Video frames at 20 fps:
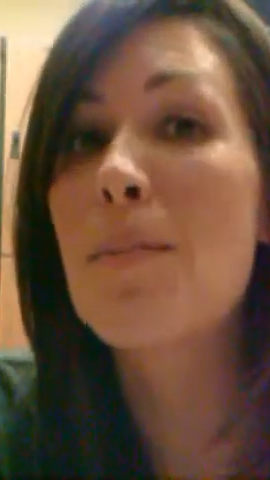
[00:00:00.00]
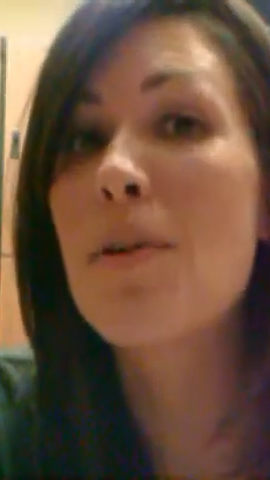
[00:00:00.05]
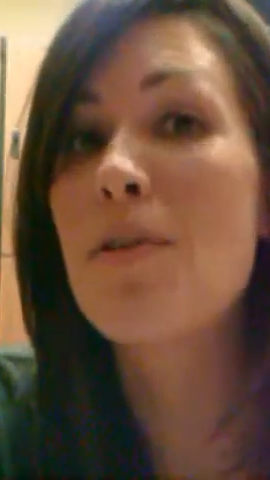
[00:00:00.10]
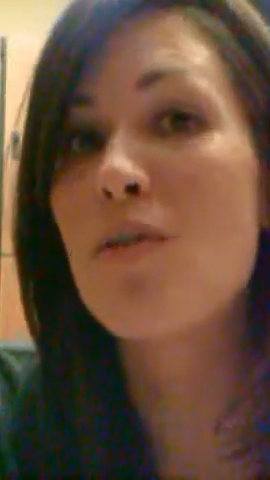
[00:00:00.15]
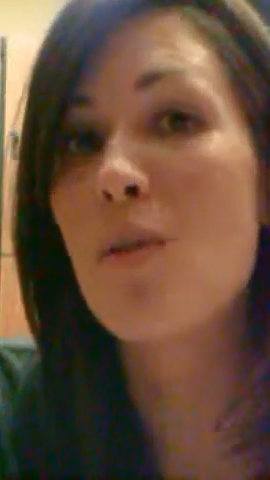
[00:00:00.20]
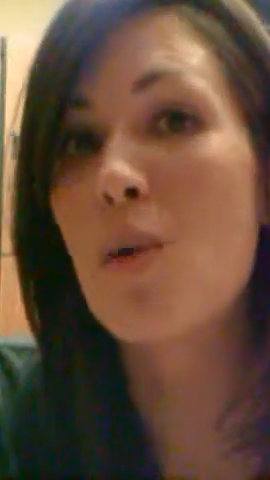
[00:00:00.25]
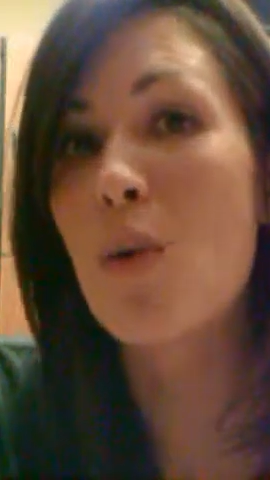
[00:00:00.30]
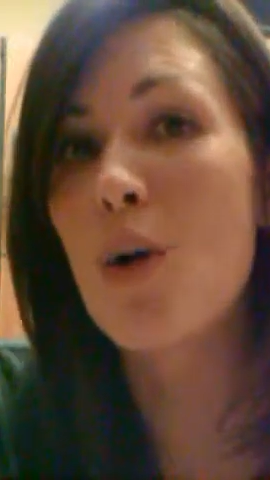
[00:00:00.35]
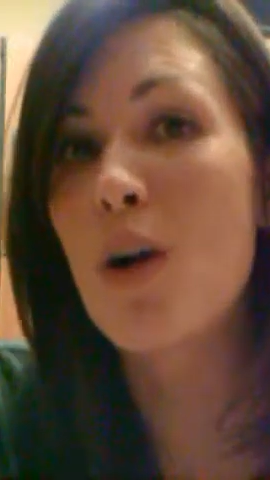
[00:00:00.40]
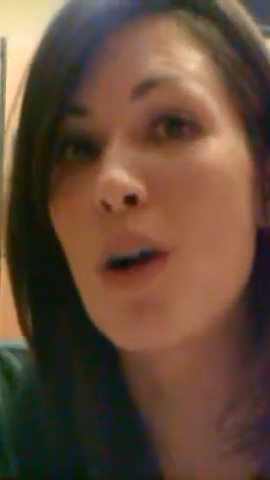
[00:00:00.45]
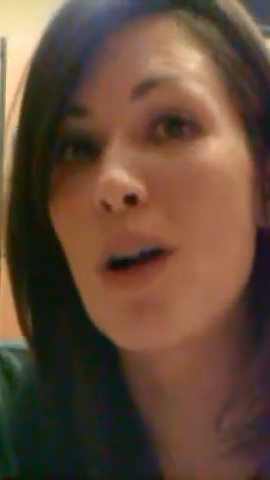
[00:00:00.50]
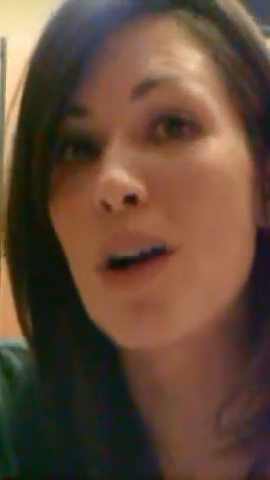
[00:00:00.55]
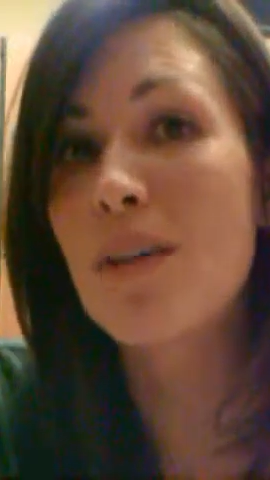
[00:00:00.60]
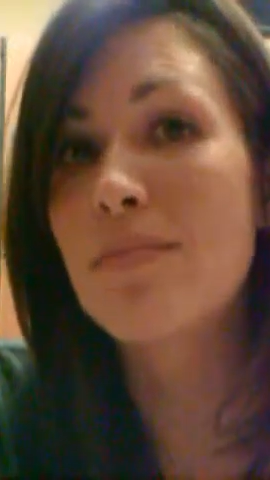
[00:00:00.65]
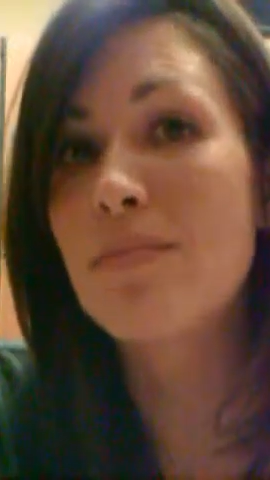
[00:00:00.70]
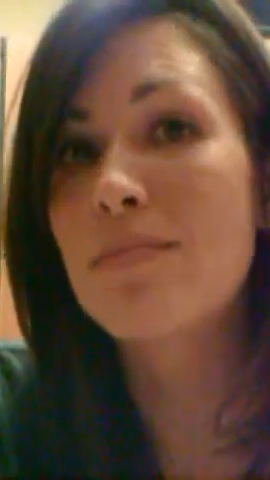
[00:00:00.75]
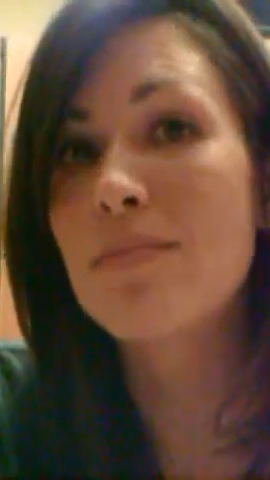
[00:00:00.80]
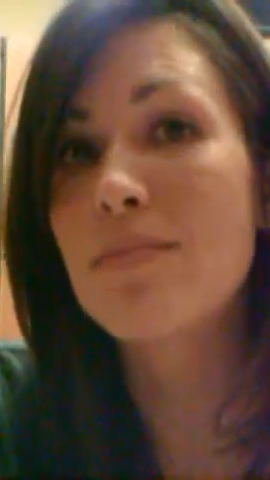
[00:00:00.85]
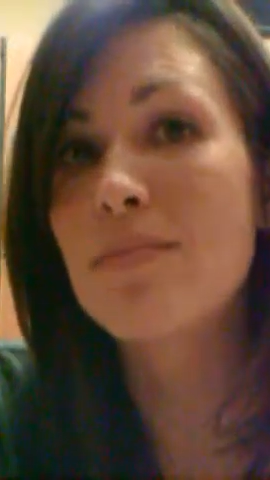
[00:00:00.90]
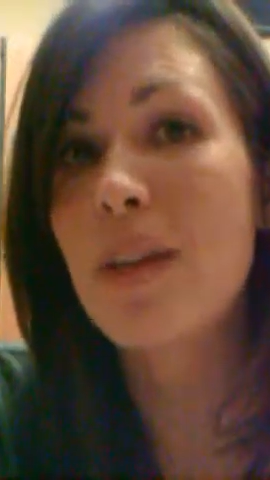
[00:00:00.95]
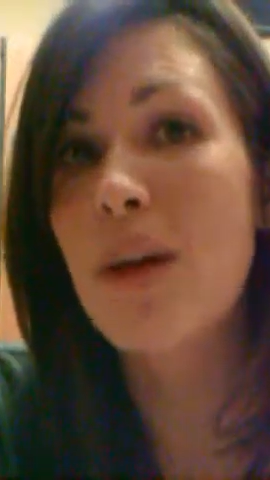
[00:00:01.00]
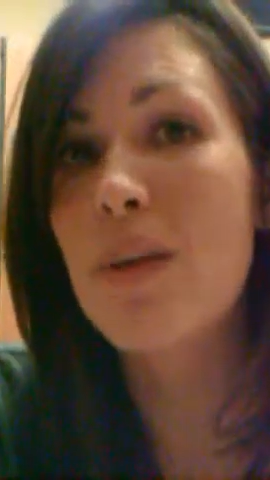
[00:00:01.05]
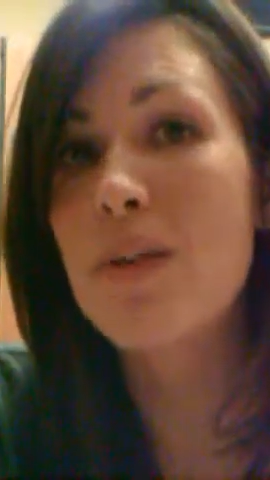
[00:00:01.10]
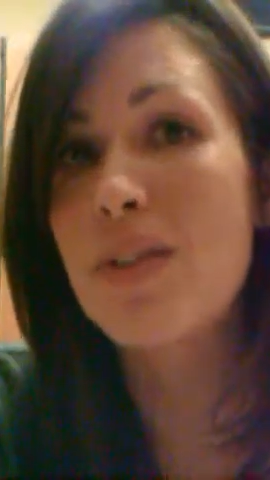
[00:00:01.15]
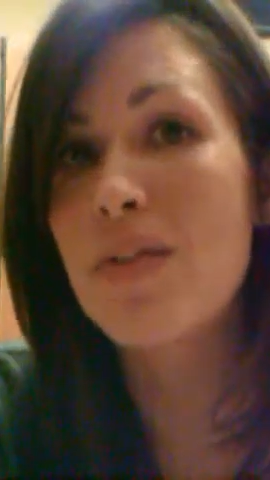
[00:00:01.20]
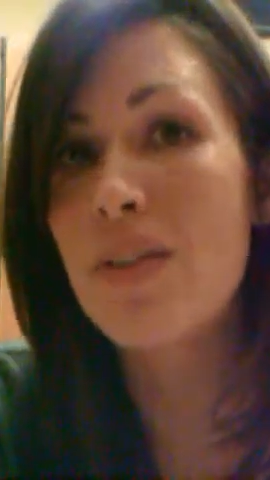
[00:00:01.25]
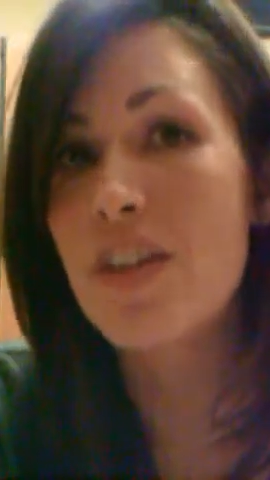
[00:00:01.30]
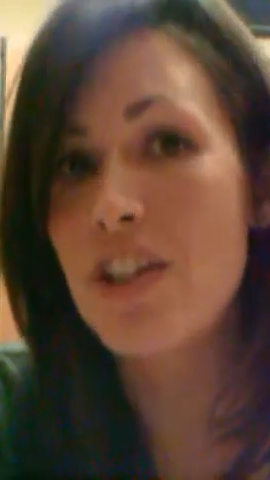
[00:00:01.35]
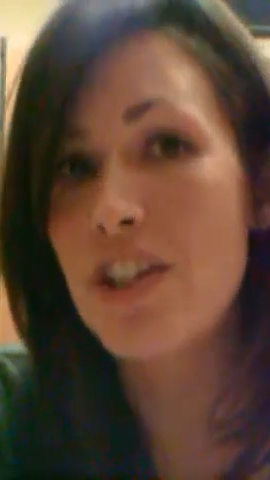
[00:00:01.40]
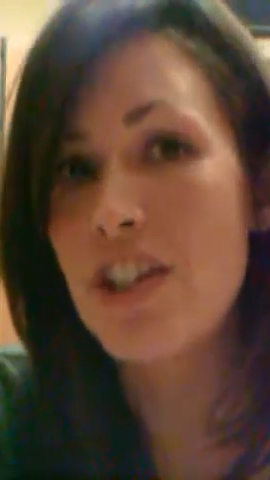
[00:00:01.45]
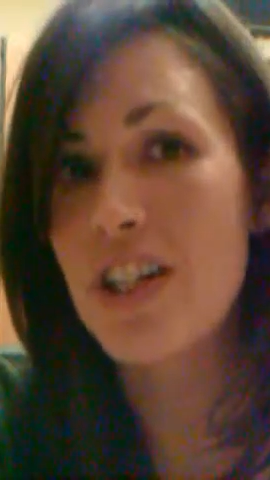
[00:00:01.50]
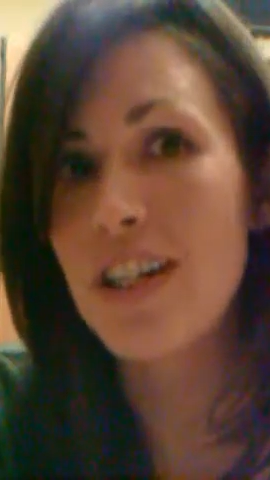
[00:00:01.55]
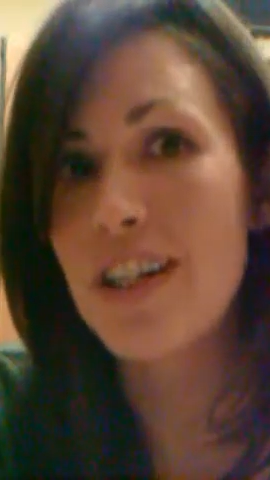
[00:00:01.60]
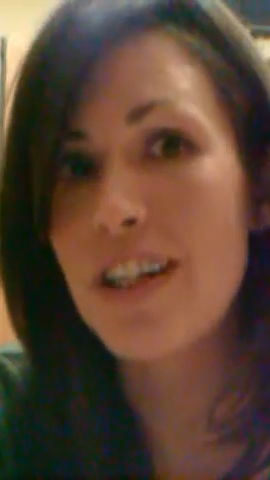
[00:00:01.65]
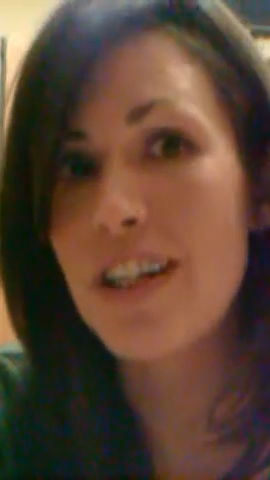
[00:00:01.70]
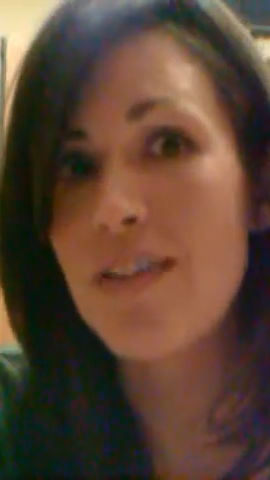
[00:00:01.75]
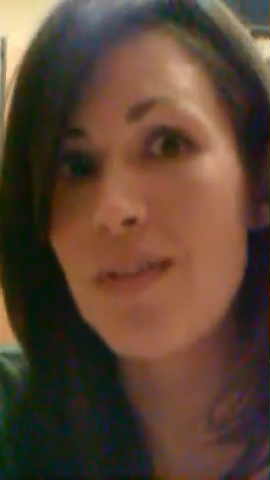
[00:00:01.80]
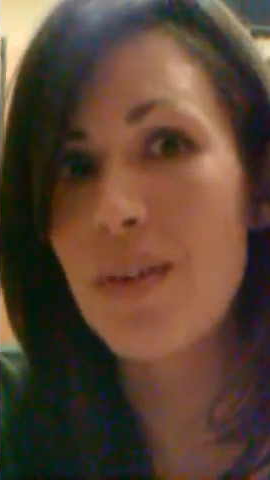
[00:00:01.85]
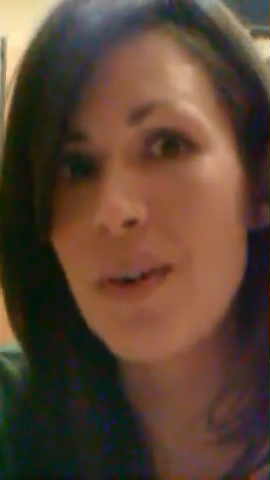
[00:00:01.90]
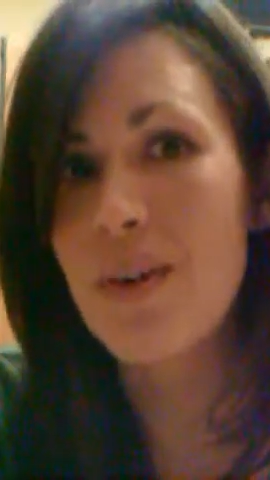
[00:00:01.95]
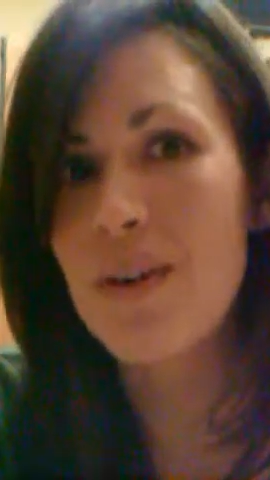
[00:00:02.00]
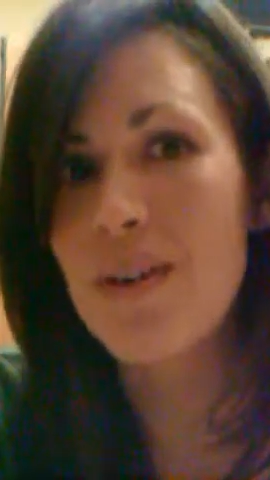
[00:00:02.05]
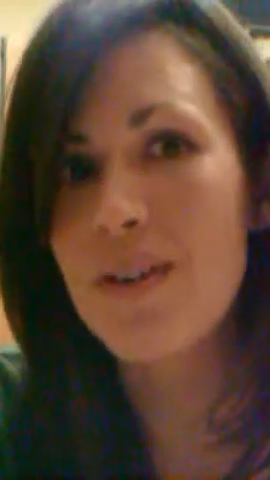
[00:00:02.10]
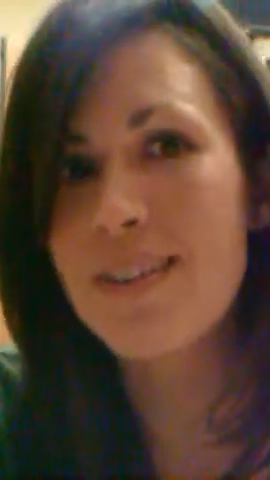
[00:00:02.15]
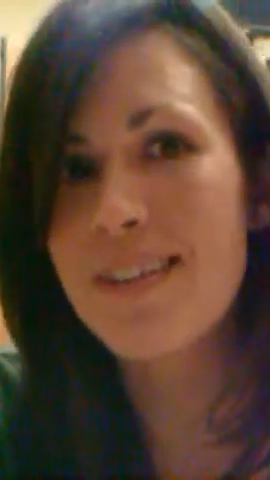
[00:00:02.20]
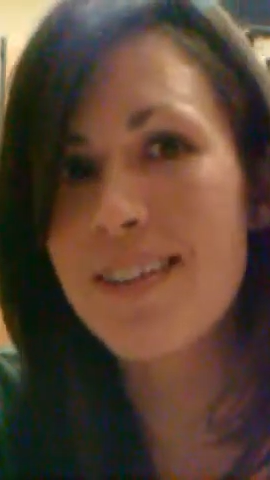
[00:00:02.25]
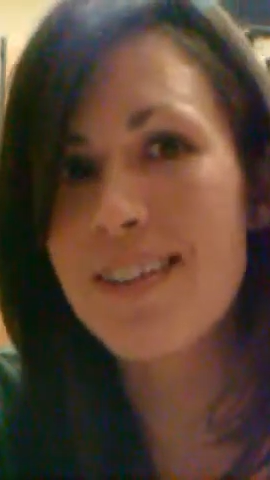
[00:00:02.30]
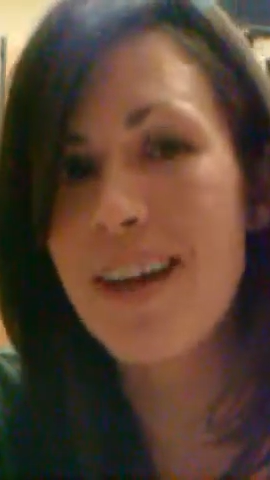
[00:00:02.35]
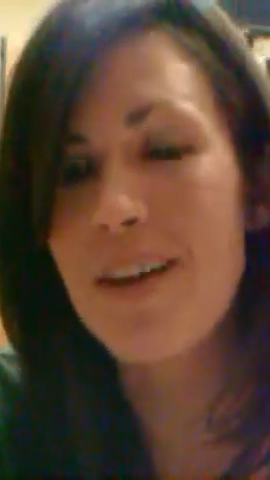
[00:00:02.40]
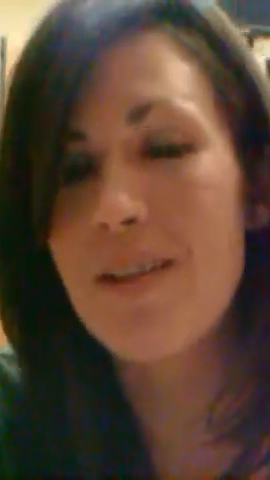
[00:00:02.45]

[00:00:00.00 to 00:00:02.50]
before I was vegetarian photos.